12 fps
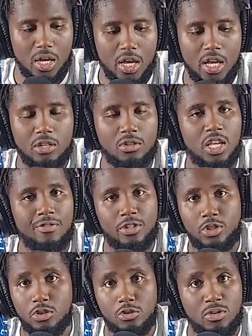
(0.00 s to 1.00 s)
he's going to give
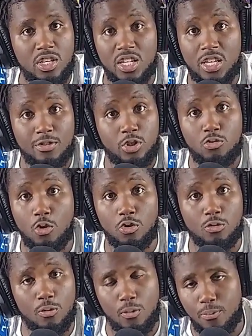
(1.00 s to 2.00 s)
it to you. He can give it to you
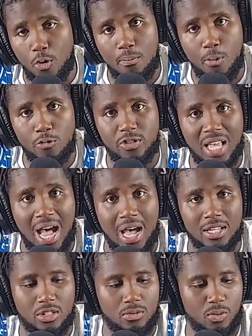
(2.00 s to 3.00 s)
on both
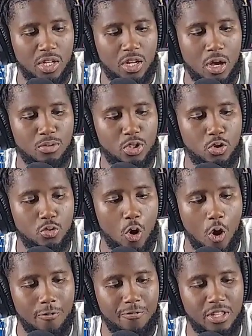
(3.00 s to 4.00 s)
sides when it comes to
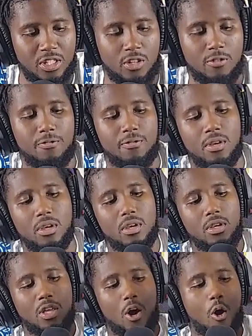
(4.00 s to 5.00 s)
offensive,
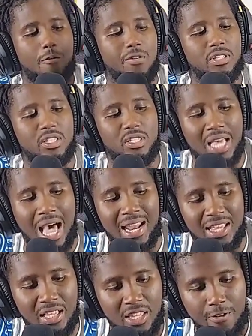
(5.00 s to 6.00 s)
the offensive side
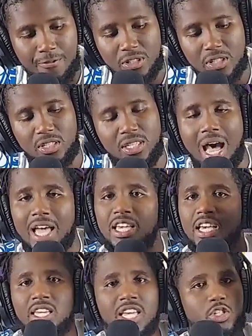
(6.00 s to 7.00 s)
and the defensive side. He
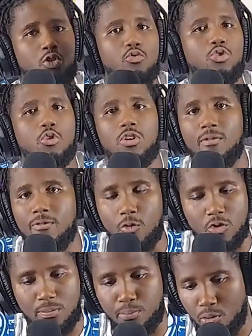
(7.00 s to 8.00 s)
can get you 30,
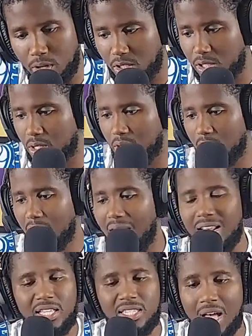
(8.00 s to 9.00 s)
40 points
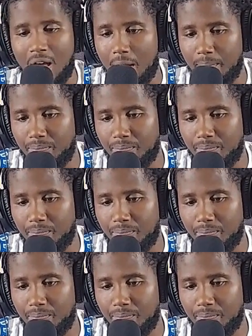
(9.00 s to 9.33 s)
anytime.